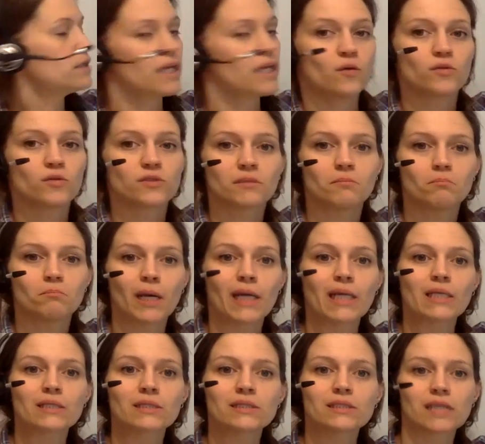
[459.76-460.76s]
equal to
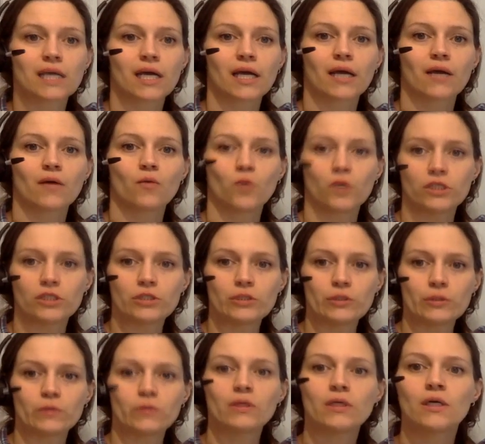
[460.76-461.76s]
minus psi
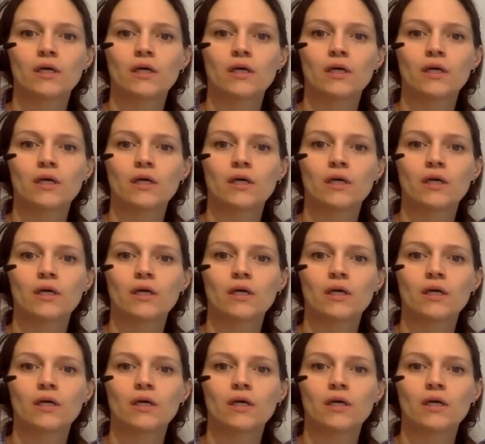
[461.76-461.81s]
1,2.